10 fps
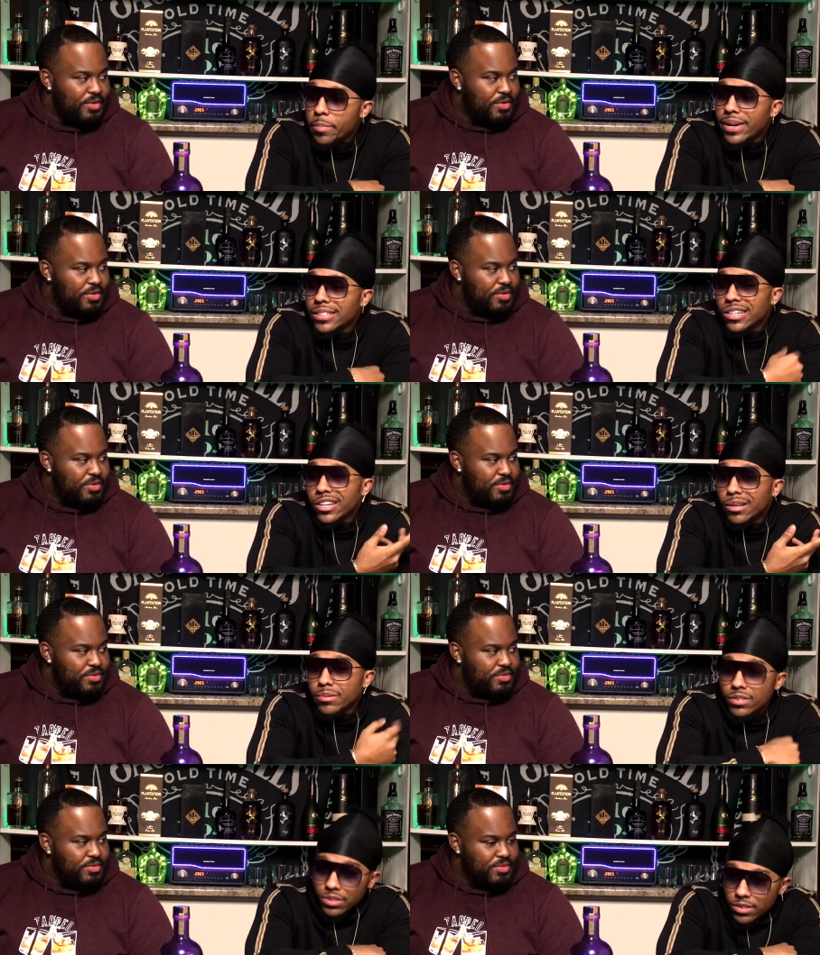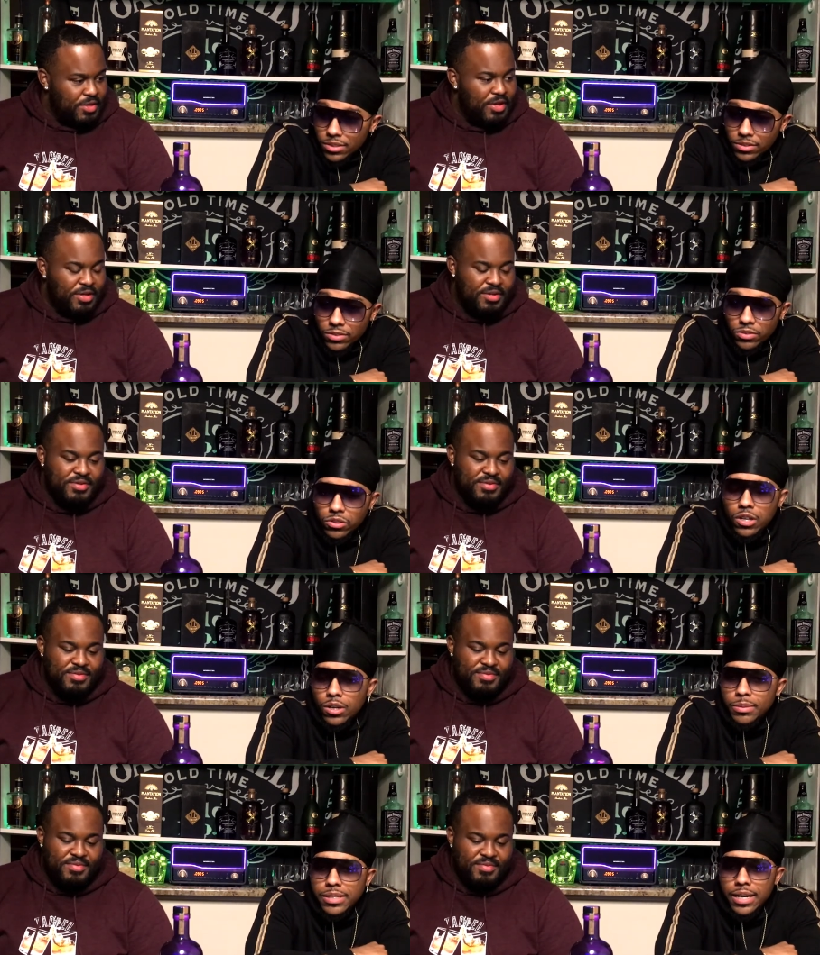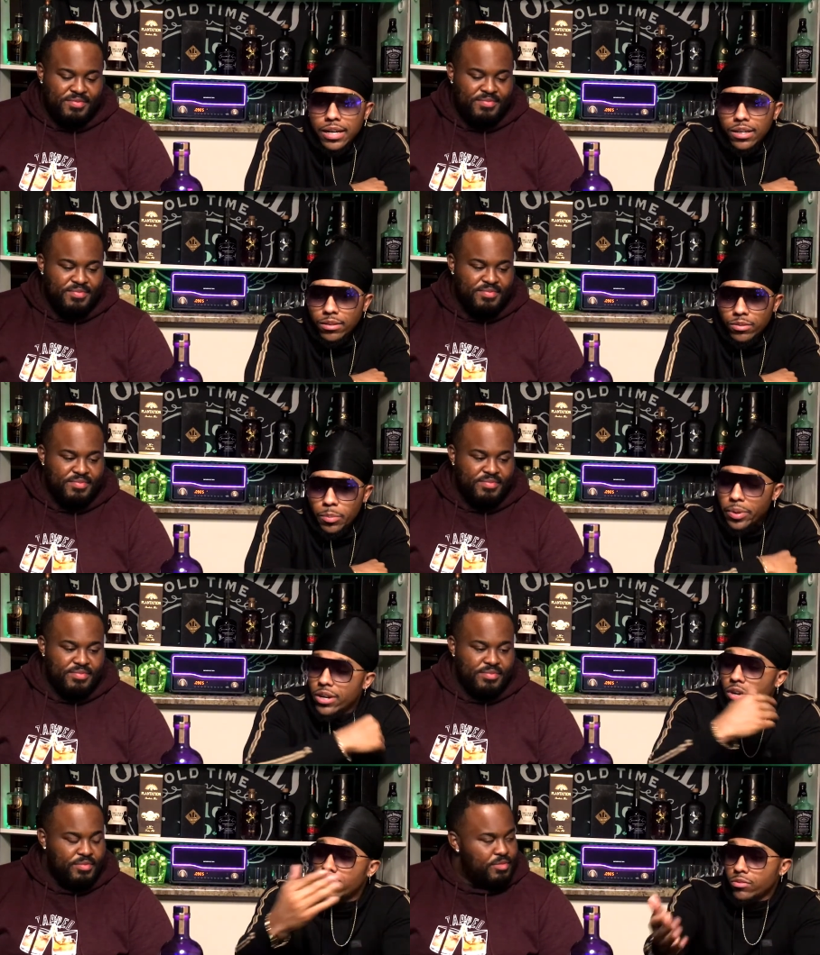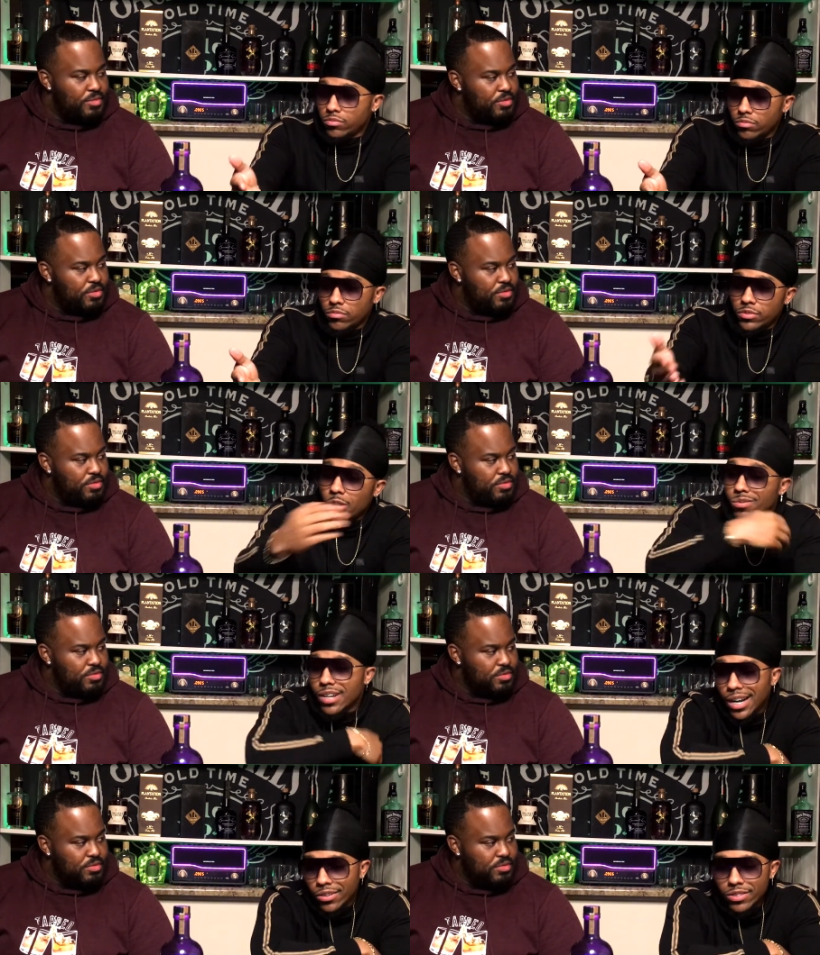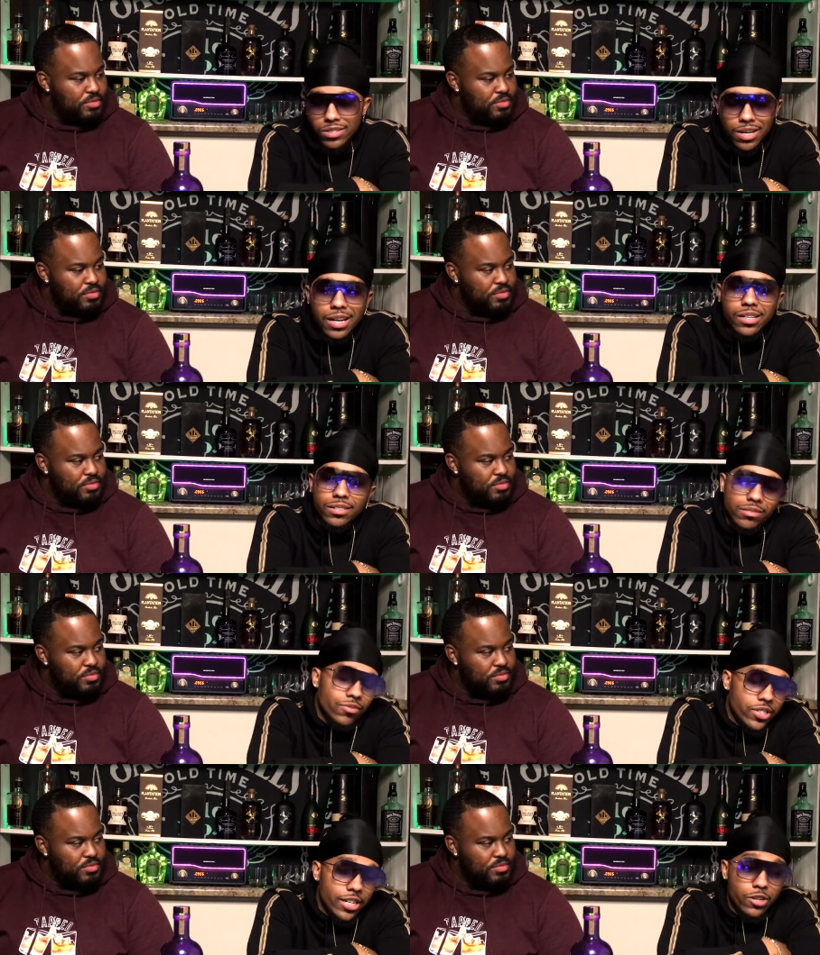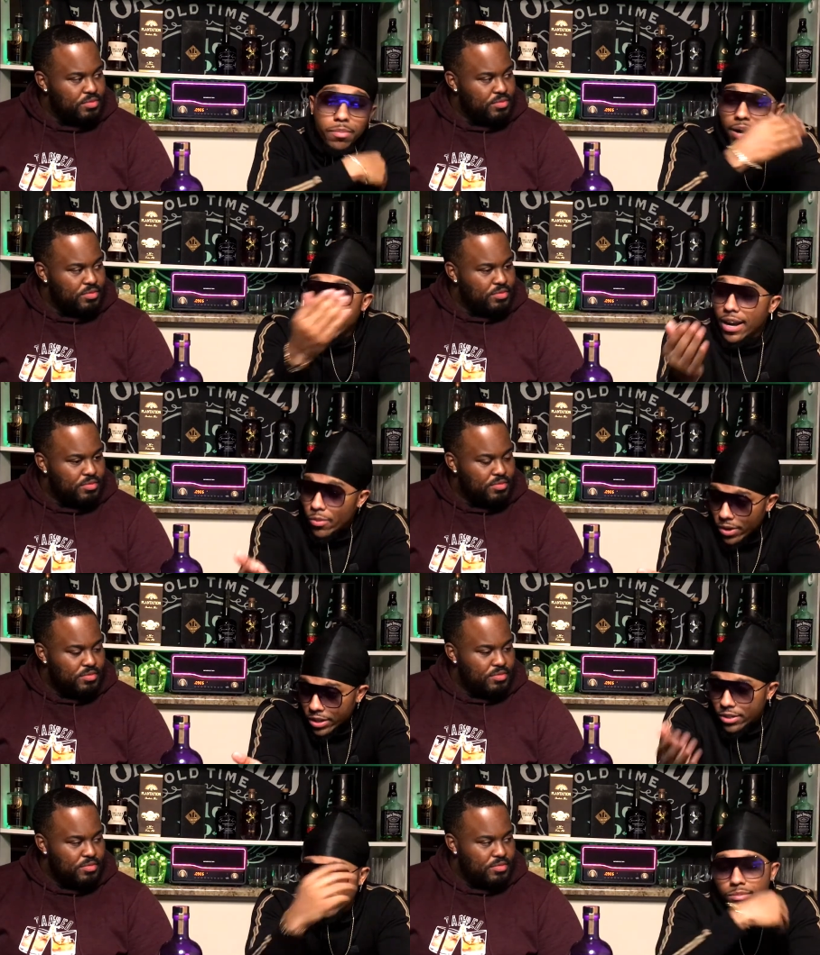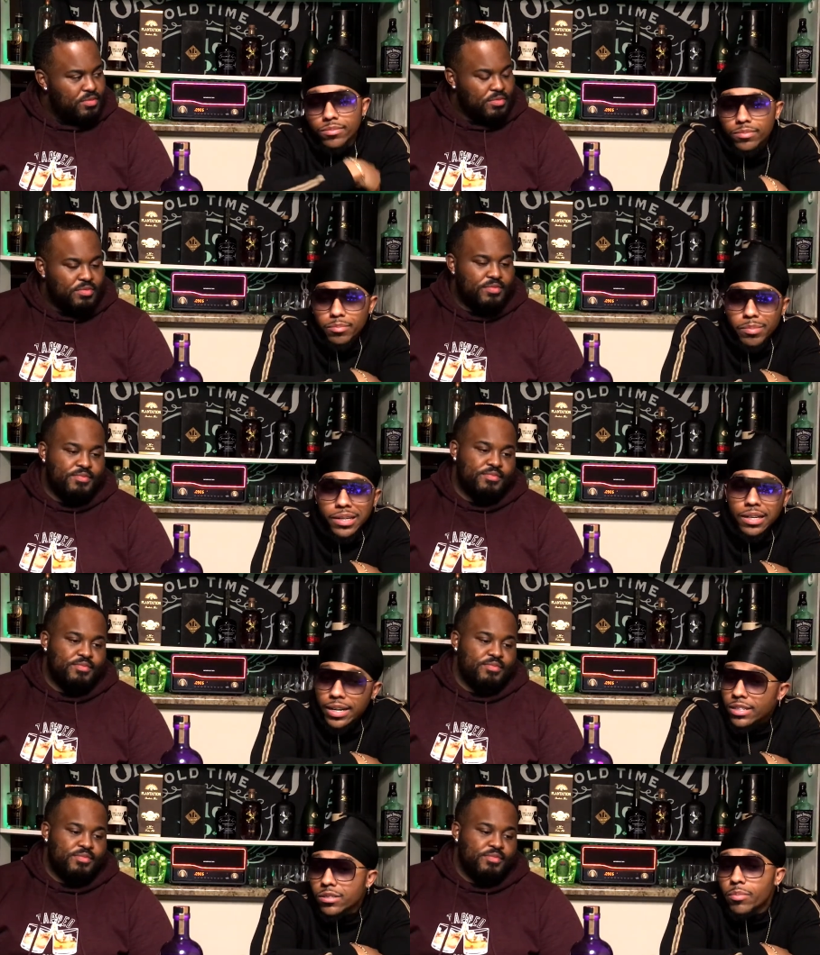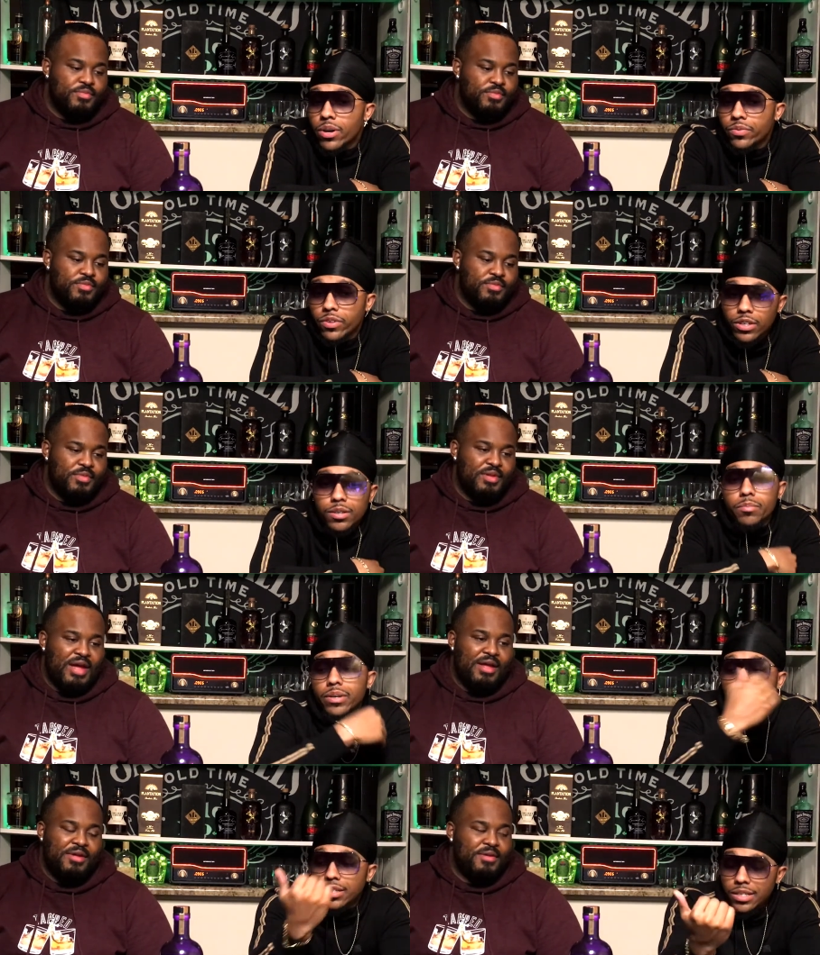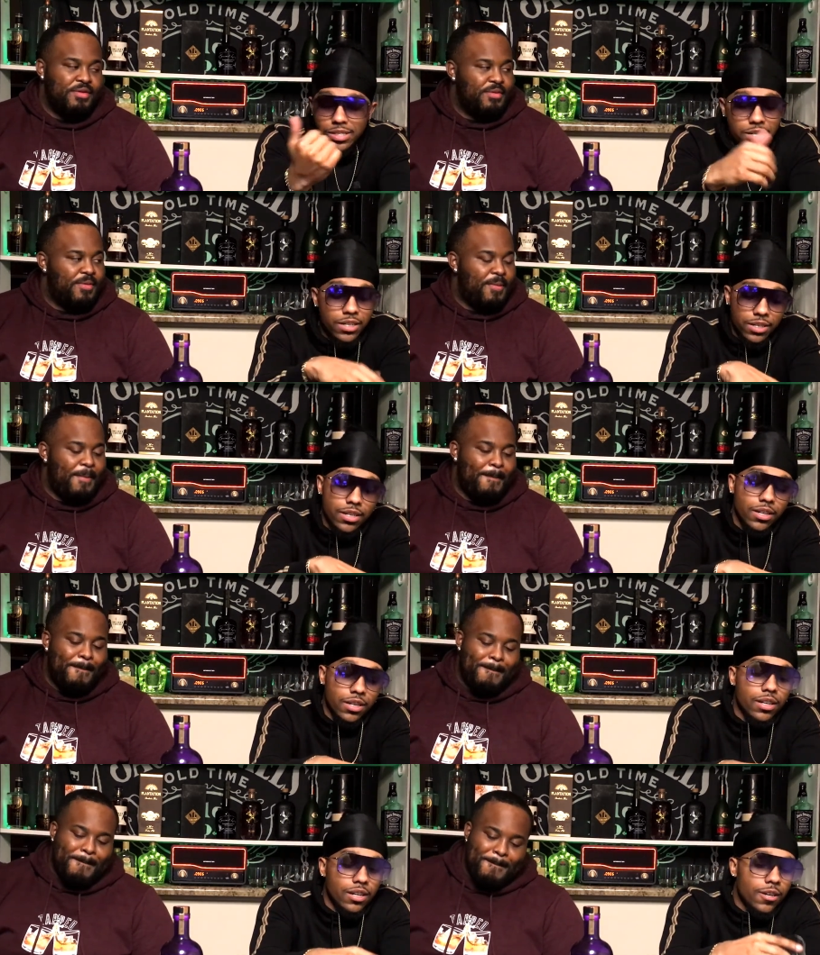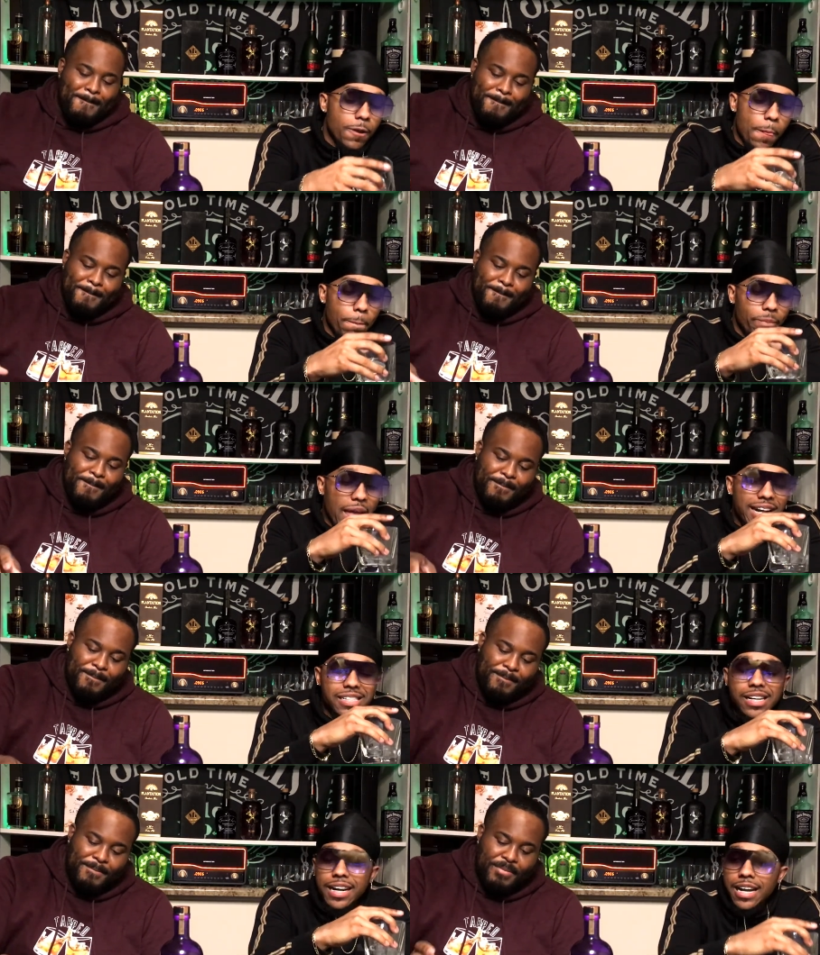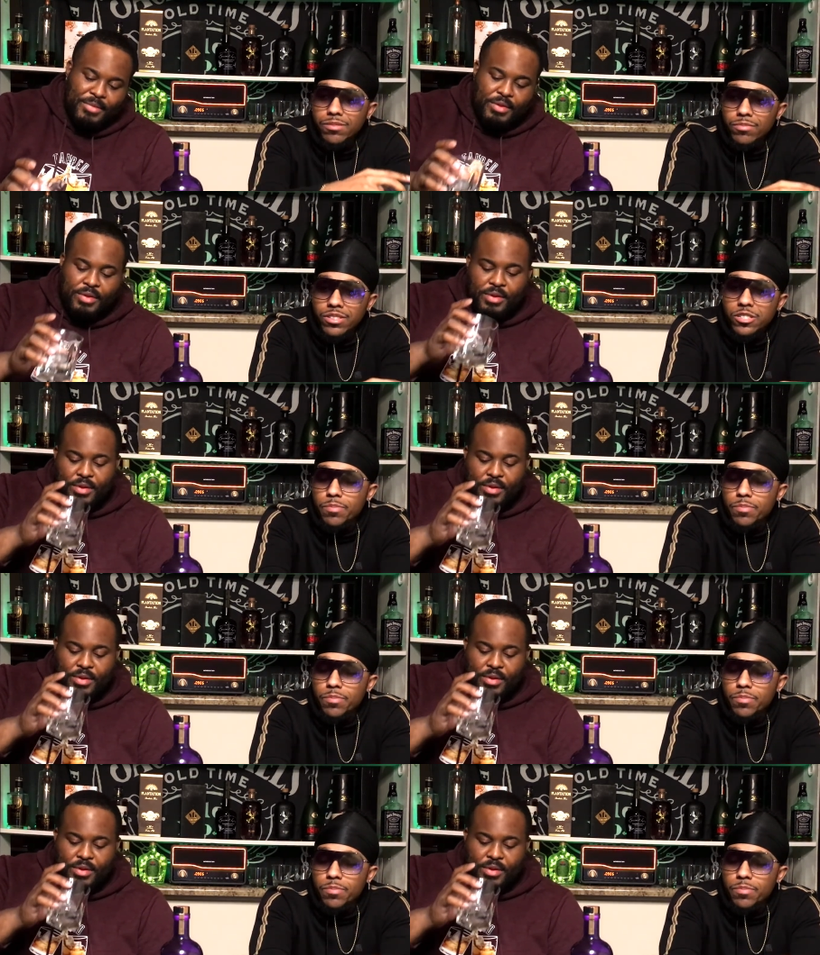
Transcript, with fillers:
Speaker 1: mixed cups. Yeah. You know what I'm saying? Depending on your tolerance, like shit, you might have one cup, be lit as a motherfucker. But the shit, I can tell I got some little